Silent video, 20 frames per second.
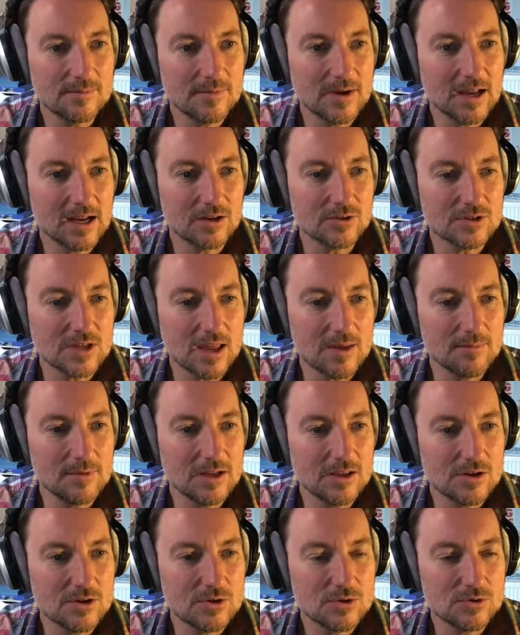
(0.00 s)
Hello to
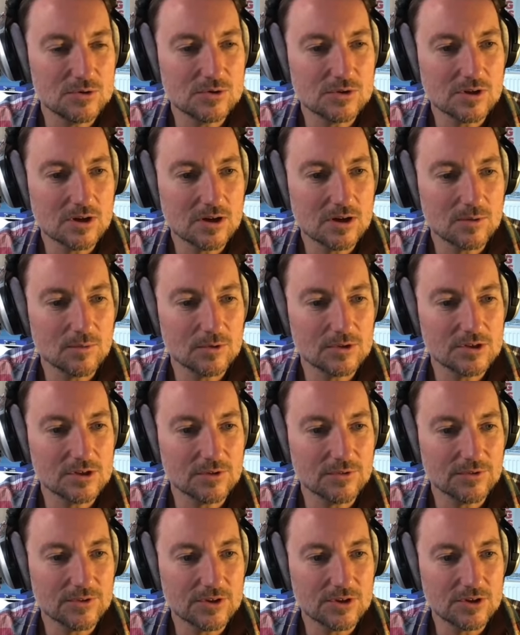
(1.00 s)
Emily, who's watching
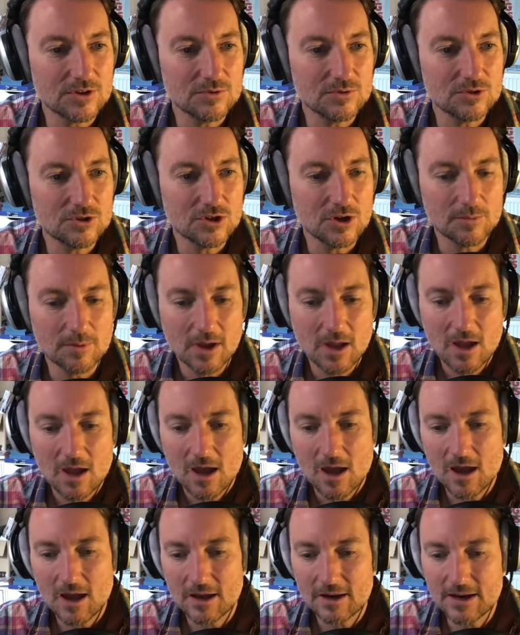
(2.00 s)
on the YouTube.
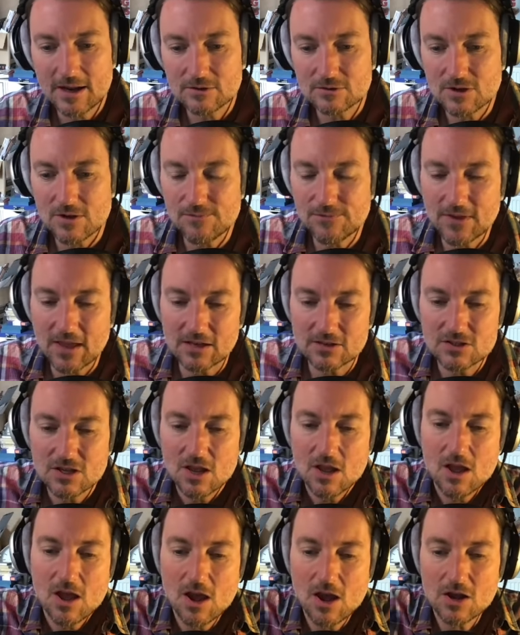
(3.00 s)
Now, don't forget,
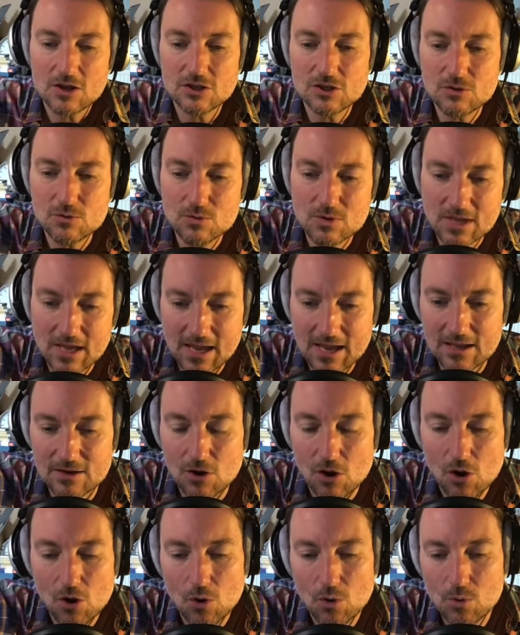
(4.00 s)
you can
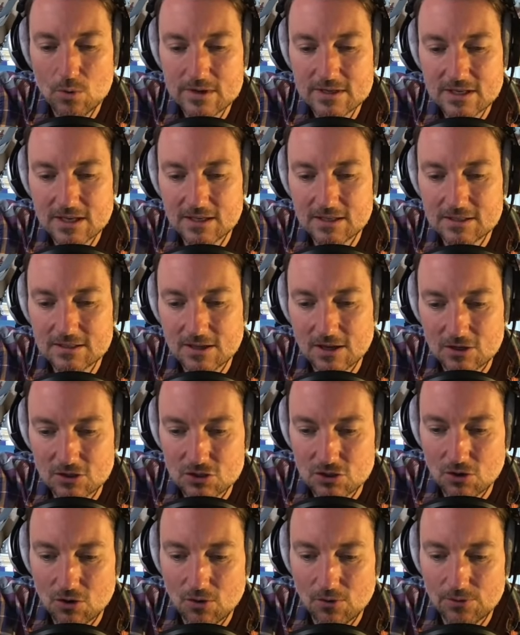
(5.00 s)
always get in
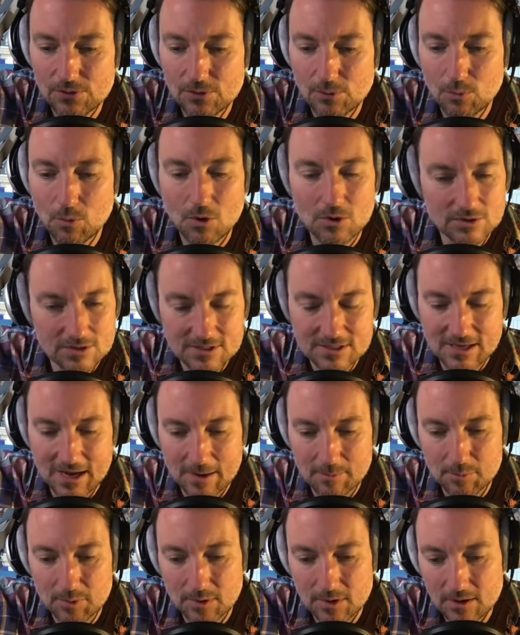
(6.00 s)
touch on the
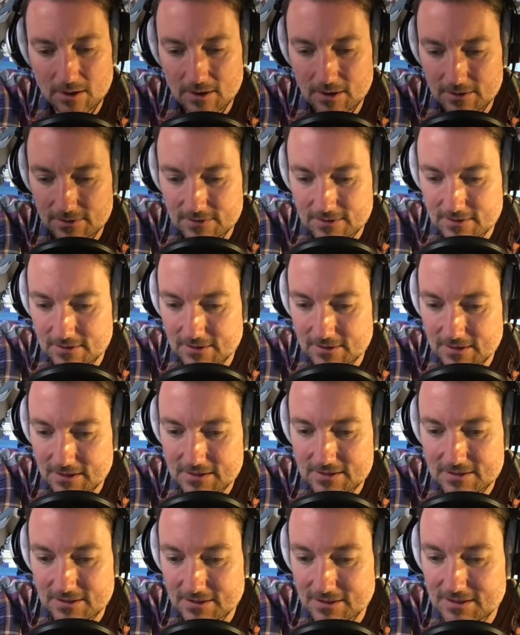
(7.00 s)
WhatsApp.
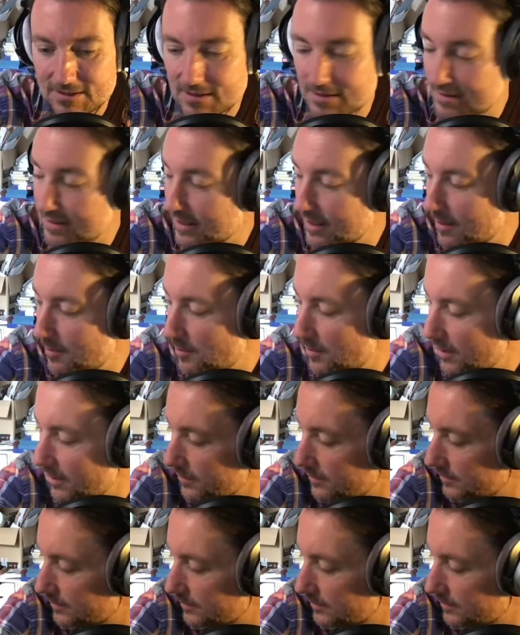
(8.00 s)
This is the number.